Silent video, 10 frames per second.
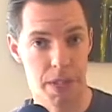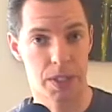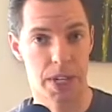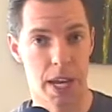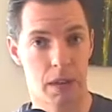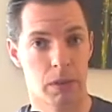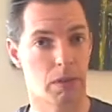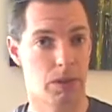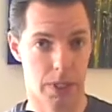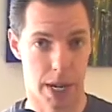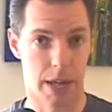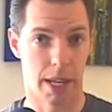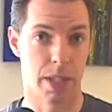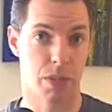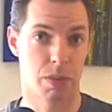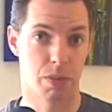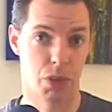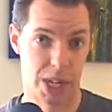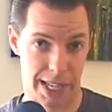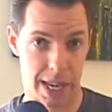sale today, and it's
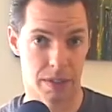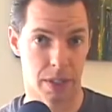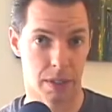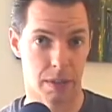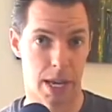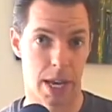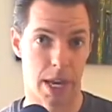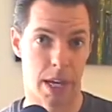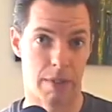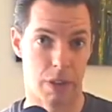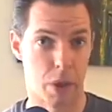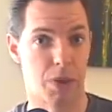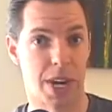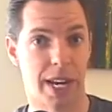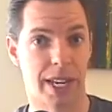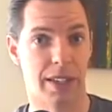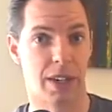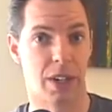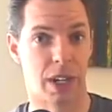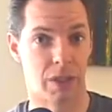gigantic. And if you don't take it,
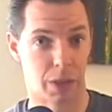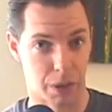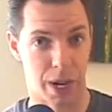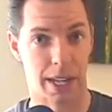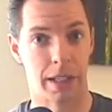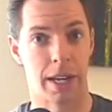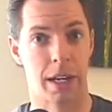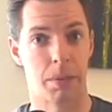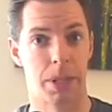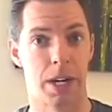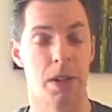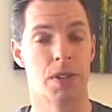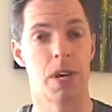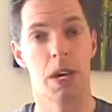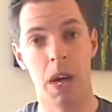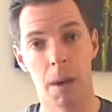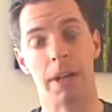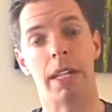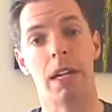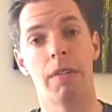you're going to regret it later, because I'm going
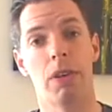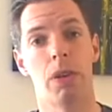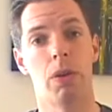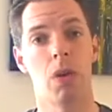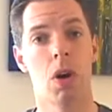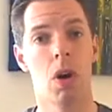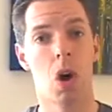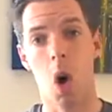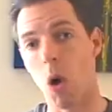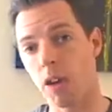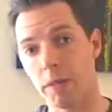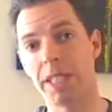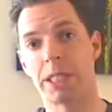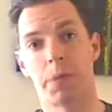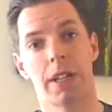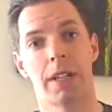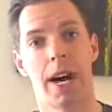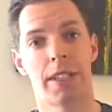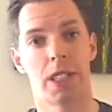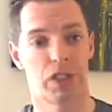to give you all of my spin
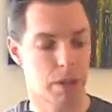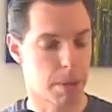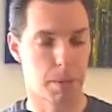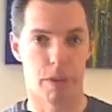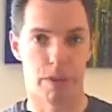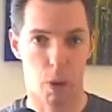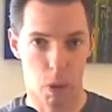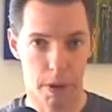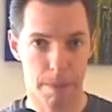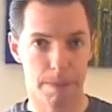classes from number 4